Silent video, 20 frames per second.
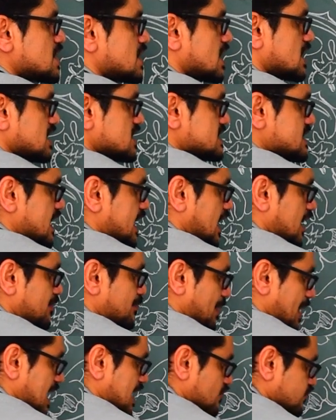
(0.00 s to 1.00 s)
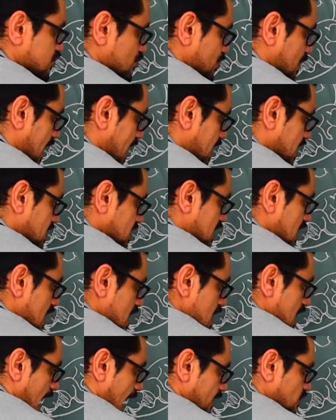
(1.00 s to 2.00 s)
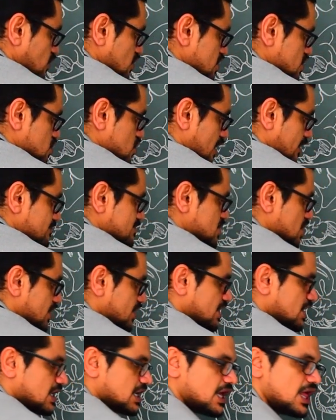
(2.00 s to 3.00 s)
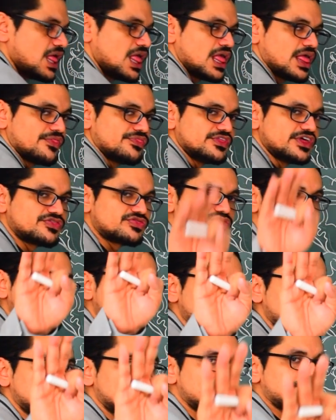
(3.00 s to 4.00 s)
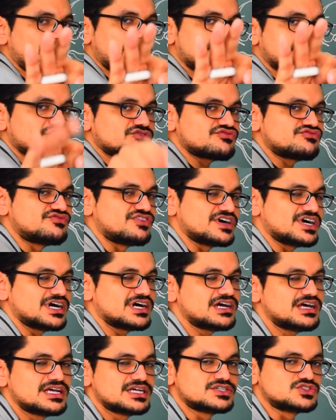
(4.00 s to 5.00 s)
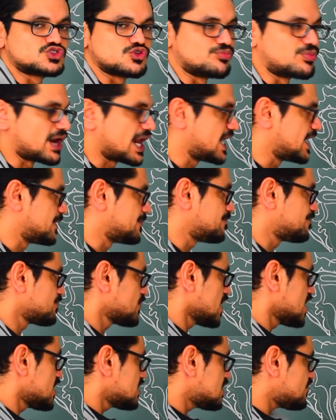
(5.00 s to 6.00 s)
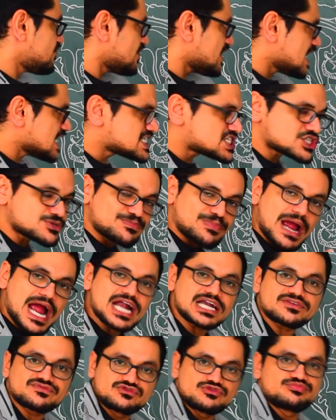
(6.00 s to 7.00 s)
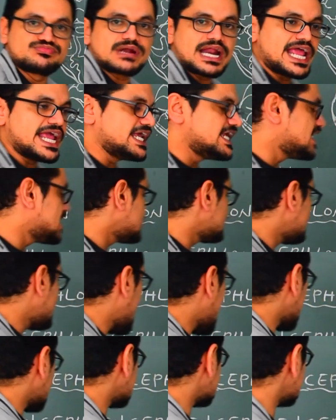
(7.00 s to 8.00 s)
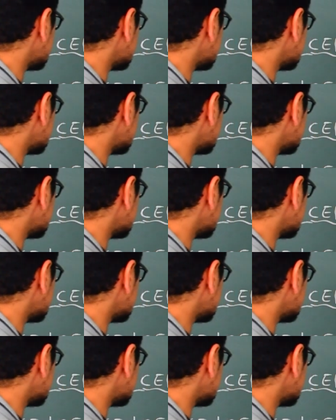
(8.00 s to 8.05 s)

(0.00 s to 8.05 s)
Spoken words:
under the second part of the brain, and this comes under the third part of the brain. The first part of the brain, in fact,